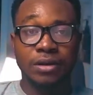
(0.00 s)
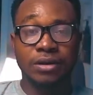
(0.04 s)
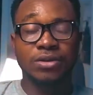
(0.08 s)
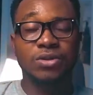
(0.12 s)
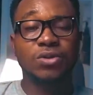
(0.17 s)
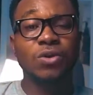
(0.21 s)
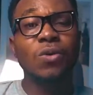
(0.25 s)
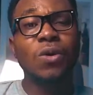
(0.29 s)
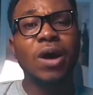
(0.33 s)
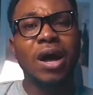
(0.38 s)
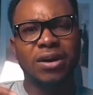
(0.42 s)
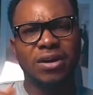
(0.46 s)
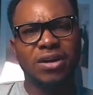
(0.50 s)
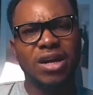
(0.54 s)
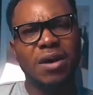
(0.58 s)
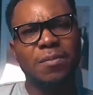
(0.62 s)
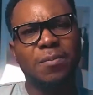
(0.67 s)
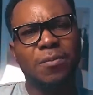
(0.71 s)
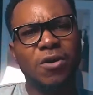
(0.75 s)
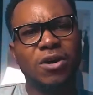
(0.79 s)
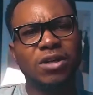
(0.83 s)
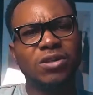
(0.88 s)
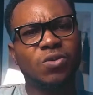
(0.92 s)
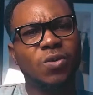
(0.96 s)
So another
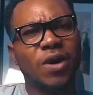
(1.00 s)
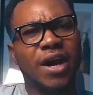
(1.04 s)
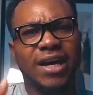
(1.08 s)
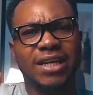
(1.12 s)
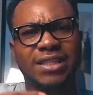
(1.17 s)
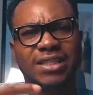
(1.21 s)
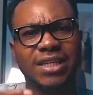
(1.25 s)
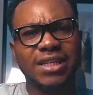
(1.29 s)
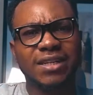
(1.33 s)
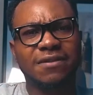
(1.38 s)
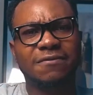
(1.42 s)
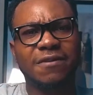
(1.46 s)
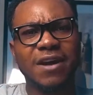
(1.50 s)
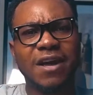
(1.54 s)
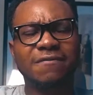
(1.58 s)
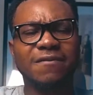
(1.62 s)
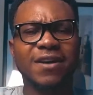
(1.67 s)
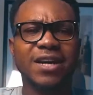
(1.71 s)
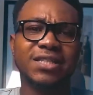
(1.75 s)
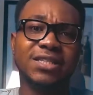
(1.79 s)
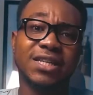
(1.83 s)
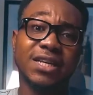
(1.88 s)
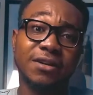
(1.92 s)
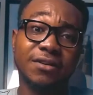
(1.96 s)
point why I think
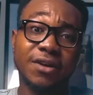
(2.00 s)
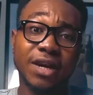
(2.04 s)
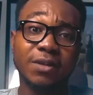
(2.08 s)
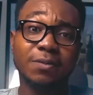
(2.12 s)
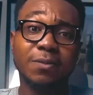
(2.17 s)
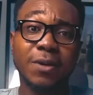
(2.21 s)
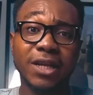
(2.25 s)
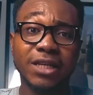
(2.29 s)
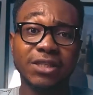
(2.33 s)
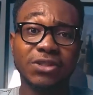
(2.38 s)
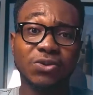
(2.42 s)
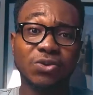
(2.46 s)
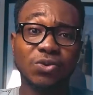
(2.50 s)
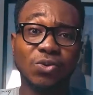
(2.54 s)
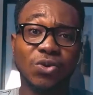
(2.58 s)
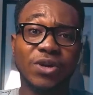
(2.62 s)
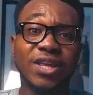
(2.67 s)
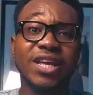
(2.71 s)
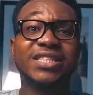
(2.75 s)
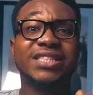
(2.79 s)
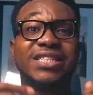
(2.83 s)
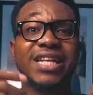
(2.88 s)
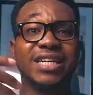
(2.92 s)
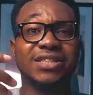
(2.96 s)
Fiverr is a great place to
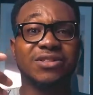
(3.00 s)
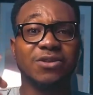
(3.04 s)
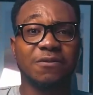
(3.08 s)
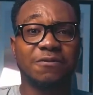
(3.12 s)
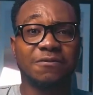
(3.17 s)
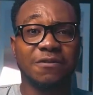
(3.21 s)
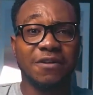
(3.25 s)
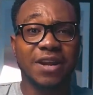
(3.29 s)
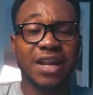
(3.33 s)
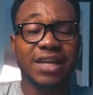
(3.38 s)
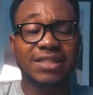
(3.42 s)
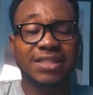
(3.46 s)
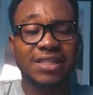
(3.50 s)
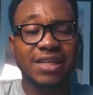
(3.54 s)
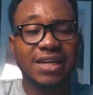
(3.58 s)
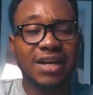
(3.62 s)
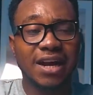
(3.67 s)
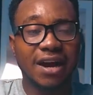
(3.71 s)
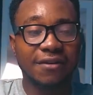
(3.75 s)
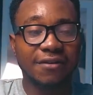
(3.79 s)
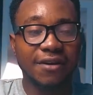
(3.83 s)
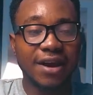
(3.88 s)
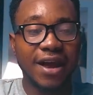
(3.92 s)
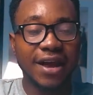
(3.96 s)
kickstart your
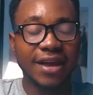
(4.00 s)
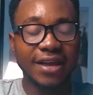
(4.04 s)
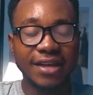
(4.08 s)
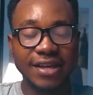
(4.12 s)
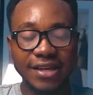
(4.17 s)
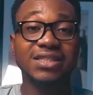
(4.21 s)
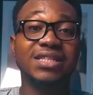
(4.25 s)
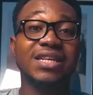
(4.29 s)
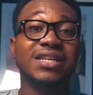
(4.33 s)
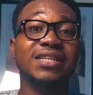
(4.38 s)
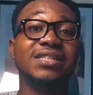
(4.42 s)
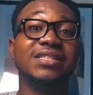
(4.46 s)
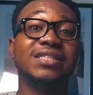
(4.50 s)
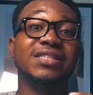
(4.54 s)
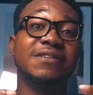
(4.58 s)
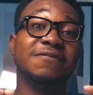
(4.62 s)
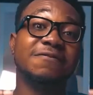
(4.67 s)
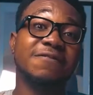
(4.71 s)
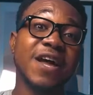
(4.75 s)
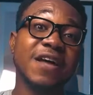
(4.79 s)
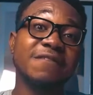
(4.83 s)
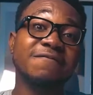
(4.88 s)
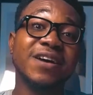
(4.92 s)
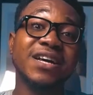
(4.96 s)
freelancing career is the
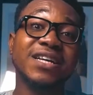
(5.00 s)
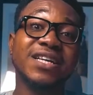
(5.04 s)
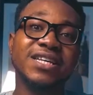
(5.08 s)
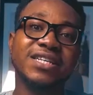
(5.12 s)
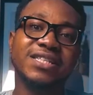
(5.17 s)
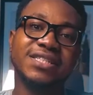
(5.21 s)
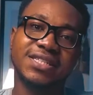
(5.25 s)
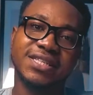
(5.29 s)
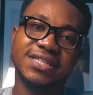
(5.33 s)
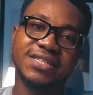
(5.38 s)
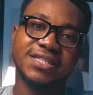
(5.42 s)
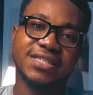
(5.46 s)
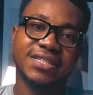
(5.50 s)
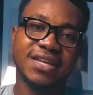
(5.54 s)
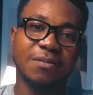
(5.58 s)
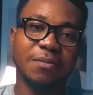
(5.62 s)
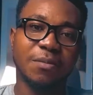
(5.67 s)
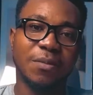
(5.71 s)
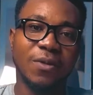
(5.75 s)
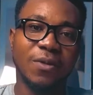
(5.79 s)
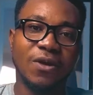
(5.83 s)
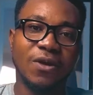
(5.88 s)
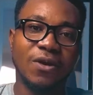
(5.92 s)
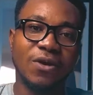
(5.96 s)
Fiverr gig
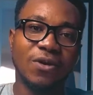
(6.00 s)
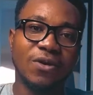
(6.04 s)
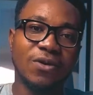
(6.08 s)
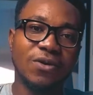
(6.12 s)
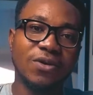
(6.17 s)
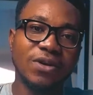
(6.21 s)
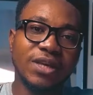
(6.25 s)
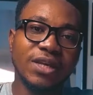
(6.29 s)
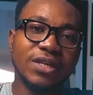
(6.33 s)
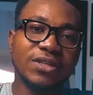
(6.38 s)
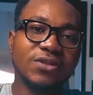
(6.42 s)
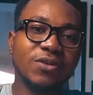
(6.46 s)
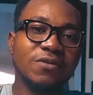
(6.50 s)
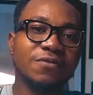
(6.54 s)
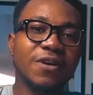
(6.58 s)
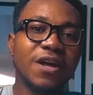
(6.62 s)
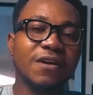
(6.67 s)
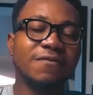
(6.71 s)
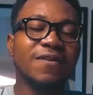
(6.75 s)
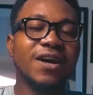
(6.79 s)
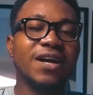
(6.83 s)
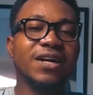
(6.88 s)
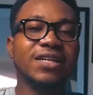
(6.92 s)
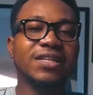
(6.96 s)
system. Okay, so
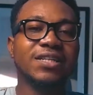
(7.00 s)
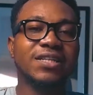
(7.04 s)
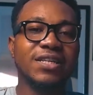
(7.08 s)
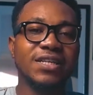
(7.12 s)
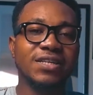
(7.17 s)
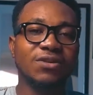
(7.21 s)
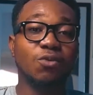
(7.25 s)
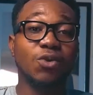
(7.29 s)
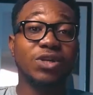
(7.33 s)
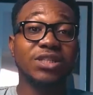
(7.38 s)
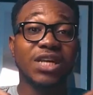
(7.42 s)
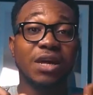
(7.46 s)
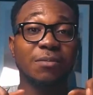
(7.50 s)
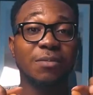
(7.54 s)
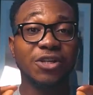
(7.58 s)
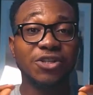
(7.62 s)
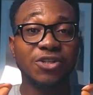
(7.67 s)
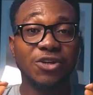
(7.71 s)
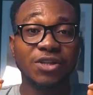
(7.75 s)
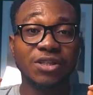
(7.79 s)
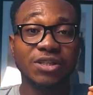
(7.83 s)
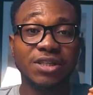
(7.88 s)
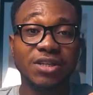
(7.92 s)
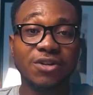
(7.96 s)
Fiverr gig, once I
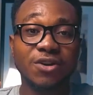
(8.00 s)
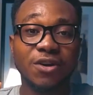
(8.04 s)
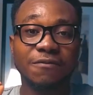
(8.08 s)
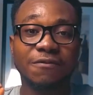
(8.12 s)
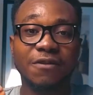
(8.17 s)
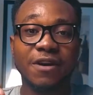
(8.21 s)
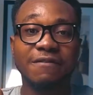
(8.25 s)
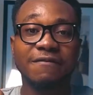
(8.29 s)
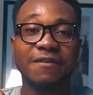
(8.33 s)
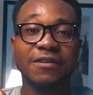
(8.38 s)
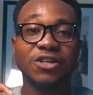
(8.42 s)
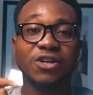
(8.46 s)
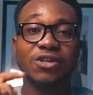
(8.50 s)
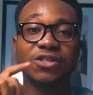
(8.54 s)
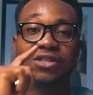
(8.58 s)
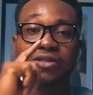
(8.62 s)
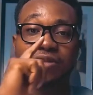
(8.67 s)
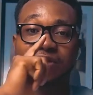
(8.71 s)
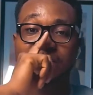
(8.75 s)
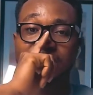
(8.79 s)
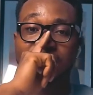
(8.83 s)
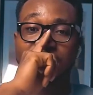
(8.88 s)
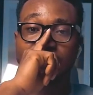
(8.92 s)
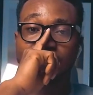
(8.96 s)
mention gig on Fiverr,
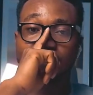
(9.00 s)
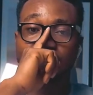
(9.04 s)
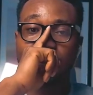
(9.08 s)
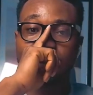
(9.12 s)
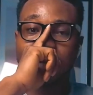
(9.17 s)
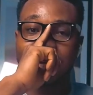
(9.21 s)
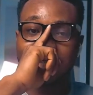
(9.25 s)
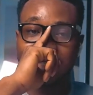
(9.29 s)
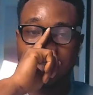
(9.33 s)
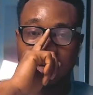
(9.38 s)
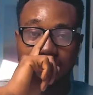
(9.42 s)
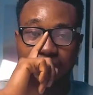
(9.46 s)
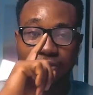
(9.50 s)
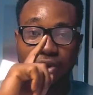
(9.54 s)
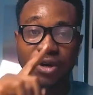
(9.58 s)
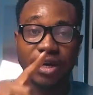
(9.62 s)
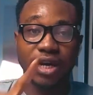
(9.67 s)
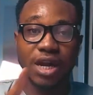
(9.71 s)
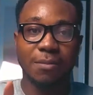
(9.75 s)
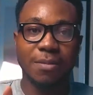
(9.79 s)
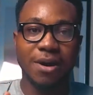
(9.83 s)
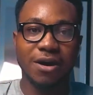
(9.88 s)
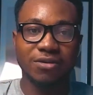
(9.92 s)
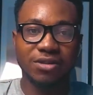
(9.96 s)
just know that I'm
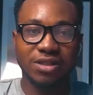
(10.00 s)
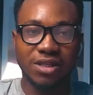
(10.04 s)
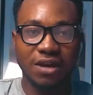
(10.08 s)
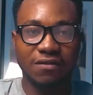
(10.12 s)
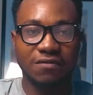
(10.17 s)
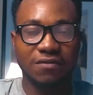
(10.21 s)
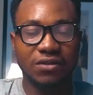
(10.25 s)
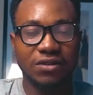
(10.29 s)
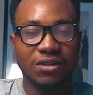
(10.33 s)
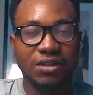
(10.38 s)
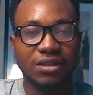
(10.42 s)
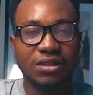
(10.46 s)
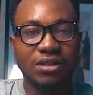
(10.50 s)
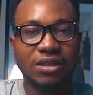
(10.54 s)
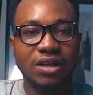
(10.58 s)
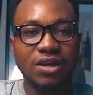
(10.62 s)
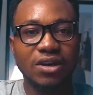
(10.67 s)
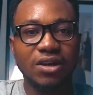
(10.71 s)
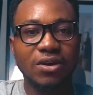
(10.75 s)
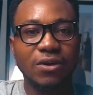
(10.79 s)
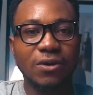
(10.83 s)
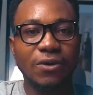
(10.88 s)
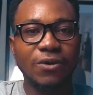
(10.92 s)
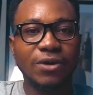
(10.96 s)
talking about services.
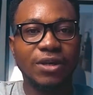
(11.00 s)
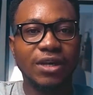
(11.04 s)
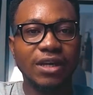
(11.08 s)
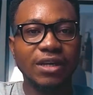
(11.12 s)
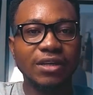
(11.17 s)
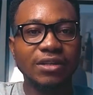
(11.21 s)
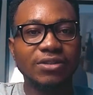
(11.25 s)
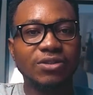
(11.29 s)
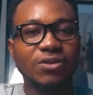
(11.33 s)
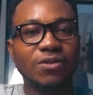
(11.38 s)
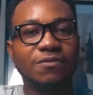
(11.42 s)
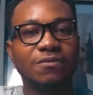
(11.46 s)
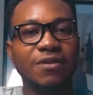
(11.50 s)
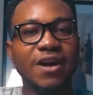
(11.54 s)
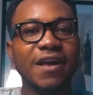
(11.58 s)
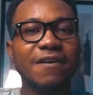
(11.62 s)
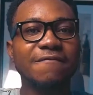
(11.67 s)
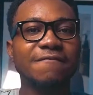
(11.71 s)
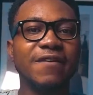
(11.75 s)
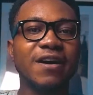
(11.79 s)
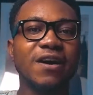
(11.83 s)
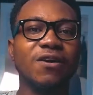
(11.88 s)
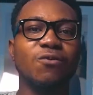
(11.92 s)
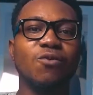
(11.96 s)
Okay, so
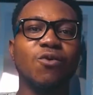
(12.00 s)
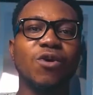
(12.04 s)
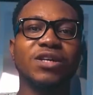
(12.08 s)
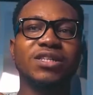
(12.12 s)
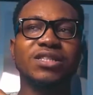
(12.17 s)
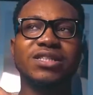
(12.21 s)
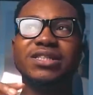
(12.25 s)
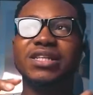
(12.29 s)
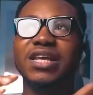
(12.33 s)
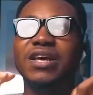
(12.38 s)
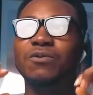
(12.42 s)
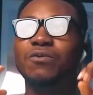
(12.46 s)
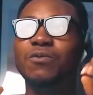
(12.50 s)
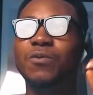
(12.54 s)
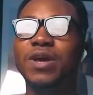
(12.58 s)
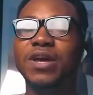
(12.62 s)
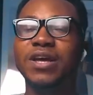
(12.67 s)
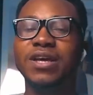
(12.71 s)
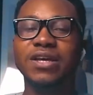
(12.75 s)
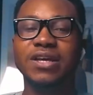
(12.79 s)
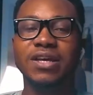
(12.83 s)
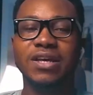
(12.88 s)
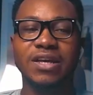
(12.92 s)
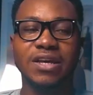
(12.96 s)
Fiverr works in a
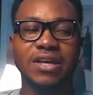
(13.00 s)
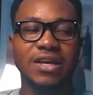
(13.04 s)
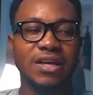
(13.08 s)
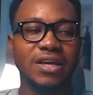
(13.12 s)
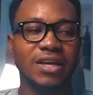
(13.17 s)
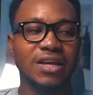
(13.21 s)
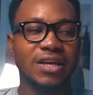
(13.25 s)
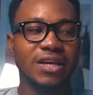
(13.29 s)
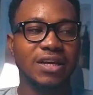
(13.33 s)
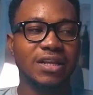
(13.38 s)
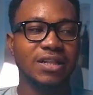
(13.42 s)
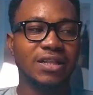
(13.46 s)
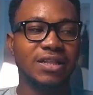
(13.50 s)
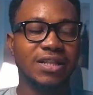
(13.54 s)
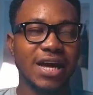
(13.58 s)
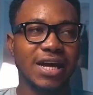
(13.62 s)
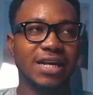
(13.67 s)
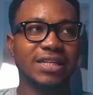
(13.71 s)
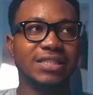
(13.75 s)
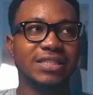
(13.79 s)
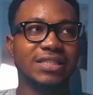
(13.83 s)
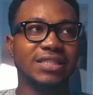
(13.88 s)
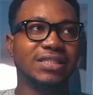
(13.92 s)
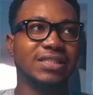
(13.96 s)
way
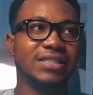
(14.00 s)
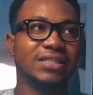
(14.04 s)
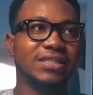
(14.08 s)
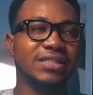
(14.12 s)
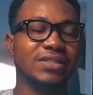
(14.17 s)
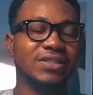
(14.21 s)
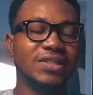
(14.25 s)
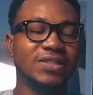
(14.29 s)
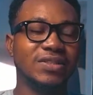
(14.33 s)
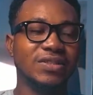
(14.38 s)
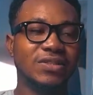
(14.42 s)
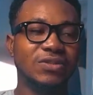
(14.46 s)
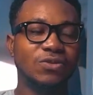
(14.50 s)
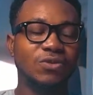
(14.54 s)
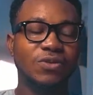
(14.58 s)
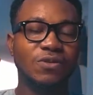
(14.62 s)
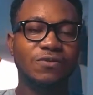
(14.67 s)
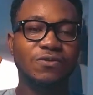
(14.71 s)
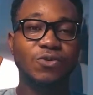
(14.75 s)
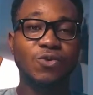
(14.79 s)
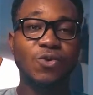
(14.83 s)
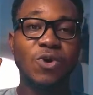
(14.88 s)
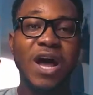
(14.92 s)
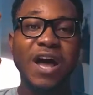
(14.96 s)
that
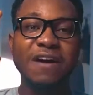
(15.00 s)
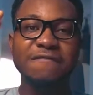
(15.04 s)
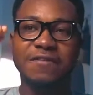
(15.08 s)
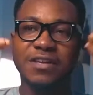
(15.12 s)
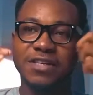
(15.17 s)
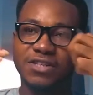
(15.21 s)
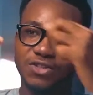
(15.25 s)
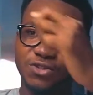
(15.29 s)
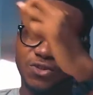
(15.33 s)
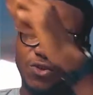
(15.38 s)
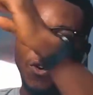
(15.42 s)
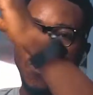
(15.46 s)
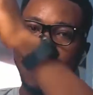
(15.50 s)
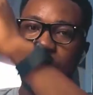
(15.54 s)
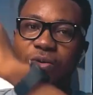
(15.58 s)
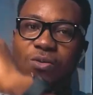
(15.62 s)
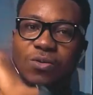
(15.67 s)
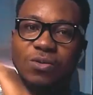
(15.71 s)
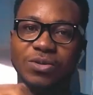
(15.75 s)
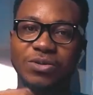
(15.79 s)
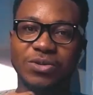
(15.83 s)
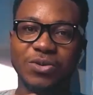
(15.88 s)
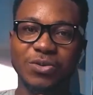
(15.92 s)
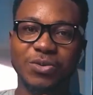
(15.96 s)
you have a
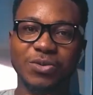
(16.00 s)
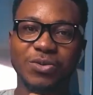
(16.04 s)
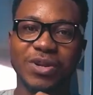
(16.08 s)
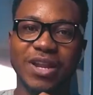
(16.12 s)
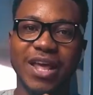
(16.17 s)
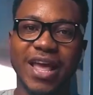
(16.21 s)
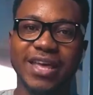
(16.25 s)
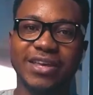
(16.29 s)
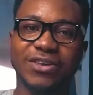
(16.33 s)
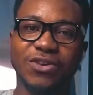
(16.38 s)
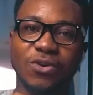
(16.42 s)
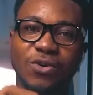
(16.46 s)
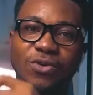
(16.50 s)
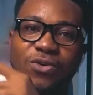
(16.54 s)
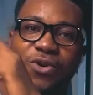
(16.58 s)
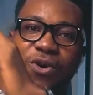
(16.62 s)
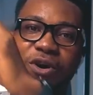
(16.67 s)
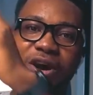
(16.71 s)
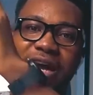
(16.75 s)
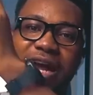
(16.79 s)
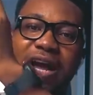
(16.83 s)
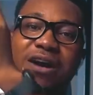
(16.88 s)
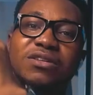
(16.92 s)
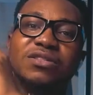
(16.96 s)
store, so like
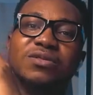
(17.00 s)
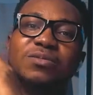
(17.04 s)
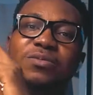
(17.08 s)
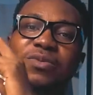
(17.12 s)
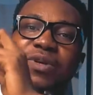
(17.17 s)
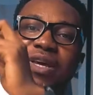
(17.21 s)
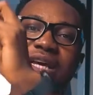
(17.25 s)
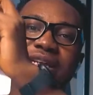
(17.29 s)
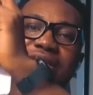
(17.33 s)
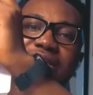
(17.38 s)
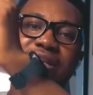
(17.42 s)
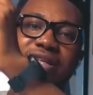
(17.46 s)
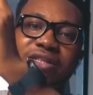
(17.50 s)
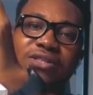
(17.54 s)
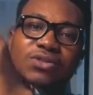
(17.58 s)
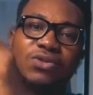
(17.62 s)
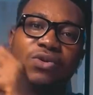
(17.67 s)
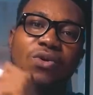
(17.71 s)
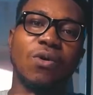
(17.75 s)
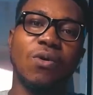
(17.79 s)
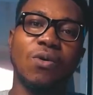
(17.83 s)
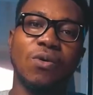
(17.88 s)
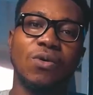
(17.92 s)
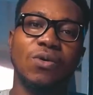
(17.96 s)
your account bears a
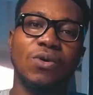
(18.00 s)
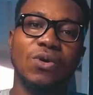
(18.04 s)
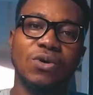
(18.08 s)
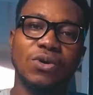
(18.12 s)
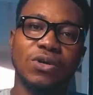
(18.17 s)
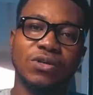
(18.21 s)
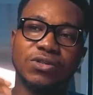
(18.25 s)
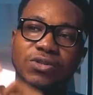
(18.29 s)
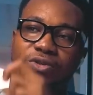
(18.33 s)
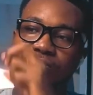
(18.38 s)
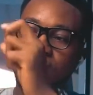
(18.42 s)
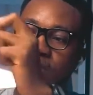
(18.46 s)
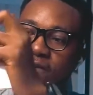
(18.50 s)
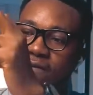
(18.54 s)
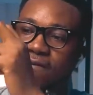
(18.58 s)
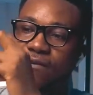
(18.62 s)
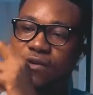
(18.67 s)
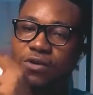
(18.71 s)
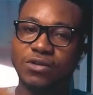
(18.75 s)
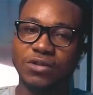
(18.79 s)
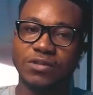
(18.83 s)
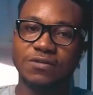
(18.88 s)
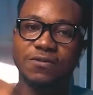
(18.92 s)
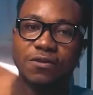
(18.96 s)

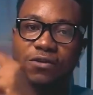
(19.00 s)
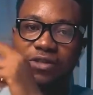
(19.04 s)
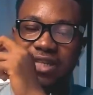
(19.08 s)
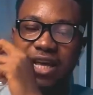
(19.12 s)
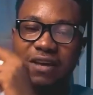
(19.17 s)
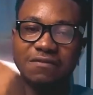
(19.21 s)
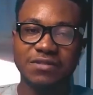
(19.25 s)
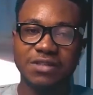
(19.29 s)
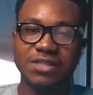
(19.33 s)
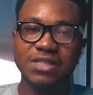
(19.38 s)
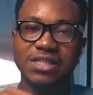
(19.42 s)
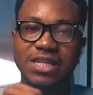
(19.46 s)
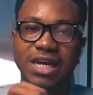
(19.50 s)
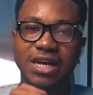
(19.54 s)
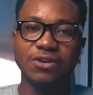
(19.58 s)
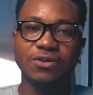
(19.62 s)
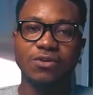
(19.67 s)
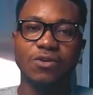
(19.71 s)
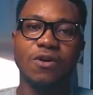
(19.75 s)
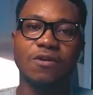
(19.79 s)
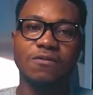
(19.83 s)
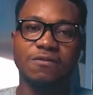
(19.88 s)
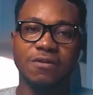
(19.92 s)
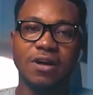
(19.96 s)
storefront for services that
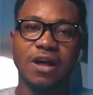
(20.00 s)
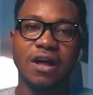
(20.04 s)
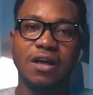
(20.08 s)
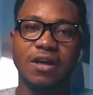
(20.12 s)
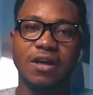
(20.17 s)
you offer.